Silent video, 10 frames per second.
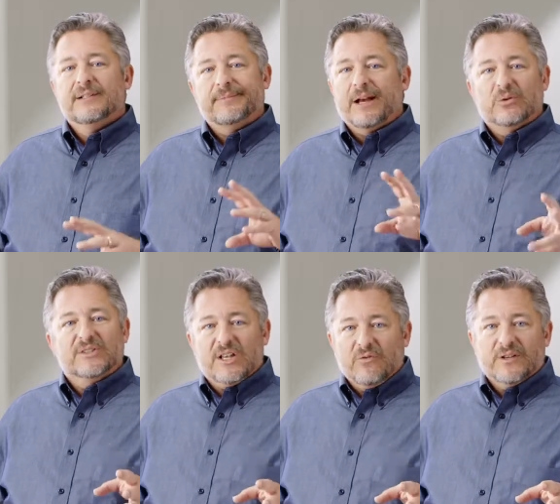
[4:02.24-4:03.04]
Now, with
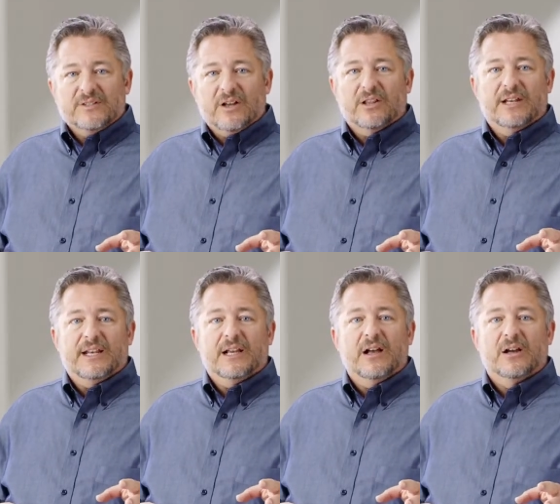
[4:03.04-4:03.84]

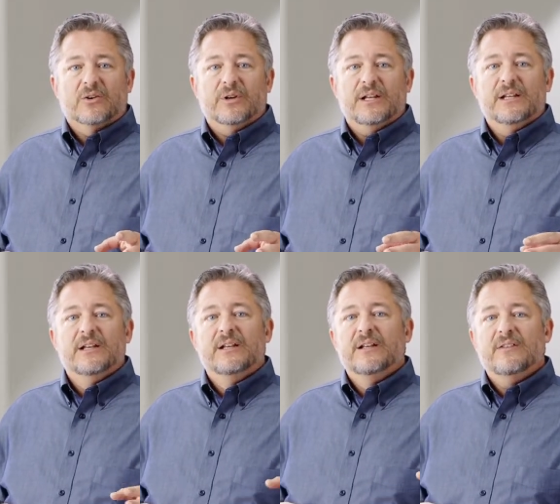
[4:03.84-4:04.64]
self-consolidating concrete,
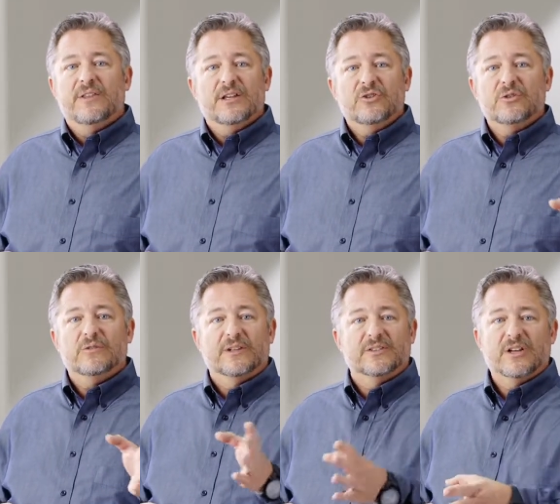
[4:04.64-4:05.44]
the issue
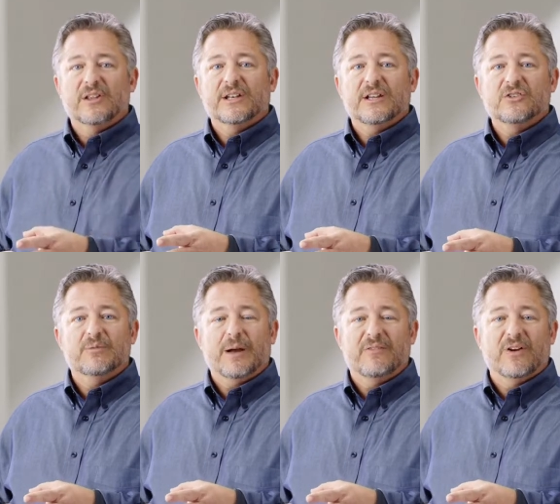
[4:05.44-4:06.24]
of
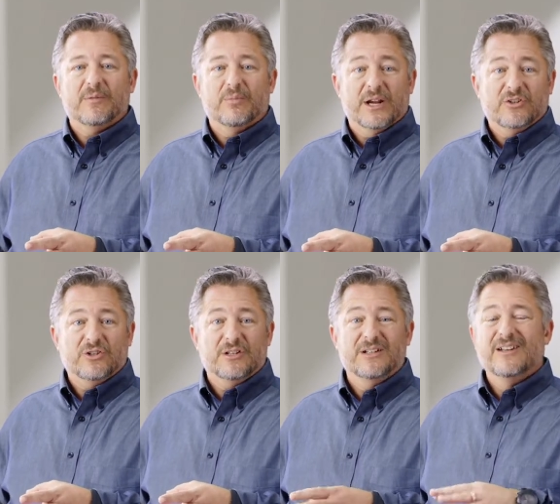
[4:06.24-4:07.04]
consolidation by
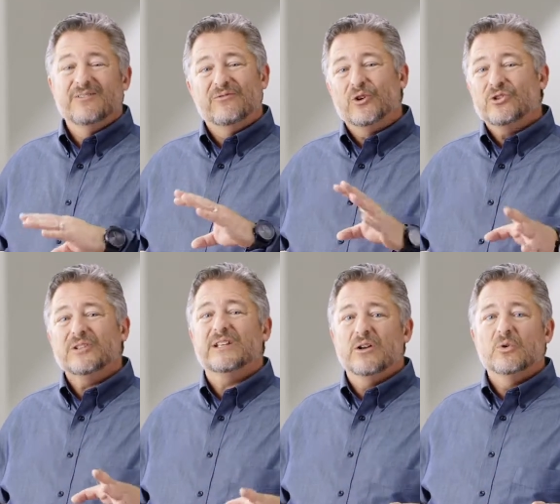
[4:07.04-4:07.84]
vibration
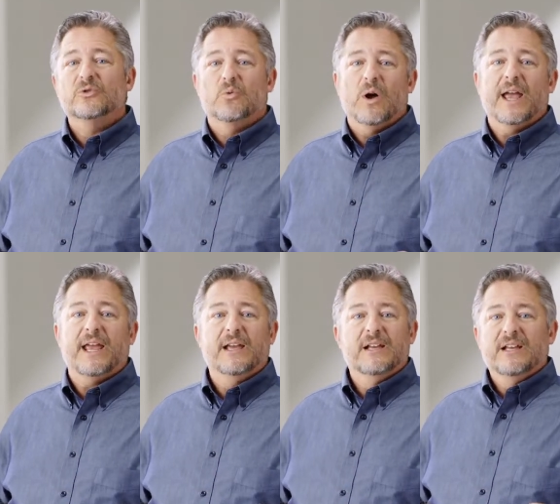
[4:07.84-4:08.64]
virtually goes
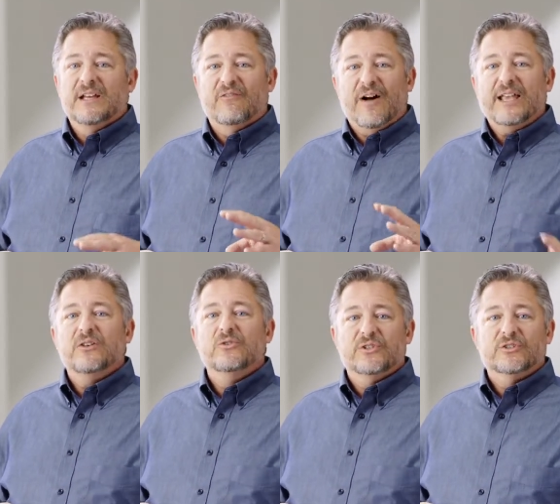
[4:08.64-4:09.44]
away. If I
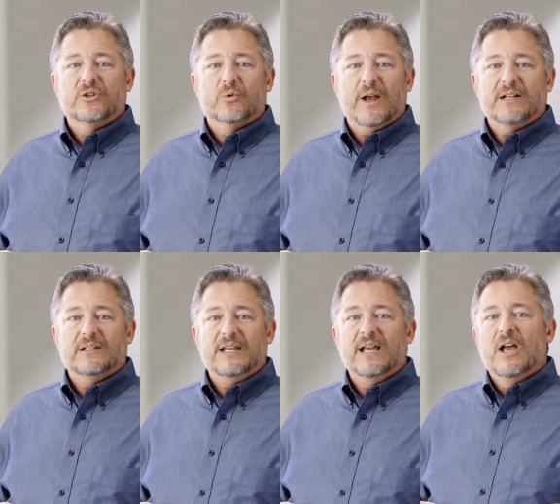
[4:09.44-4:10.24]
use this
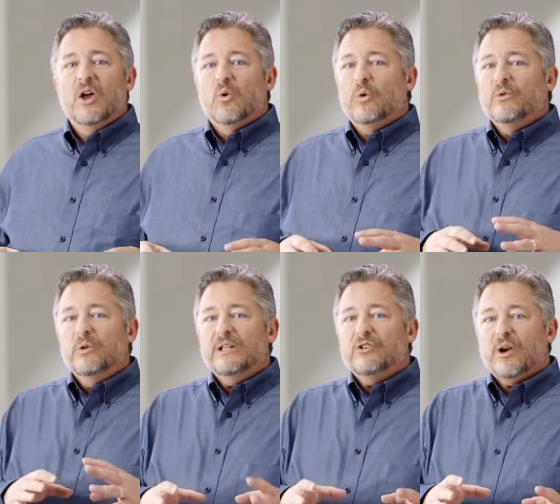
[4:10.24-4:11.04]
correctly, we'd
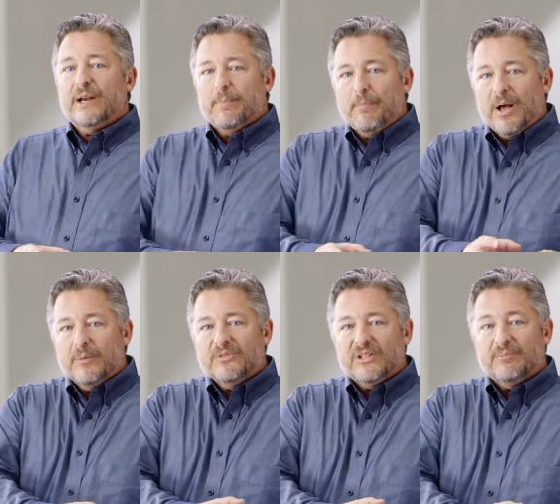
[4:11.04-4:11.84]
really try to
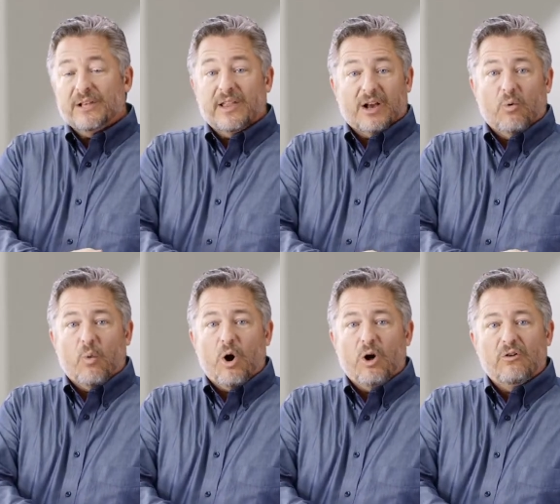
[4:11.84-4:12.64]
pump something like a
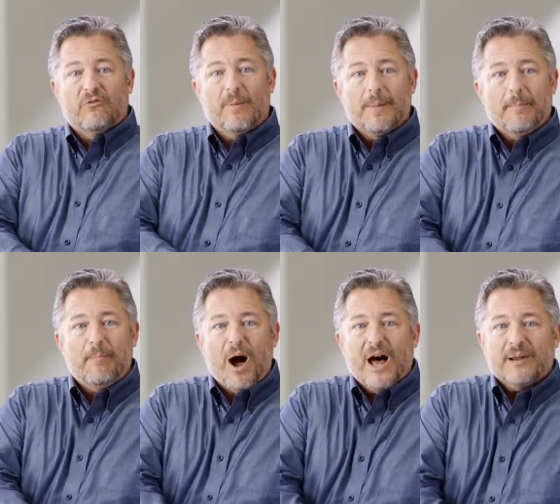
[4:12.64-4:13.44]
wall from the
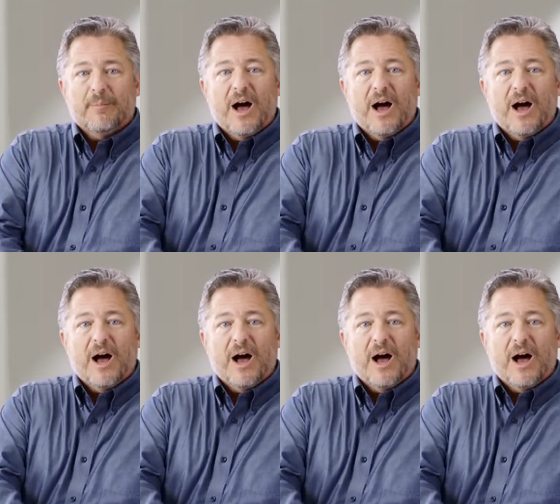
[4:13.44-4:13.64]
bottom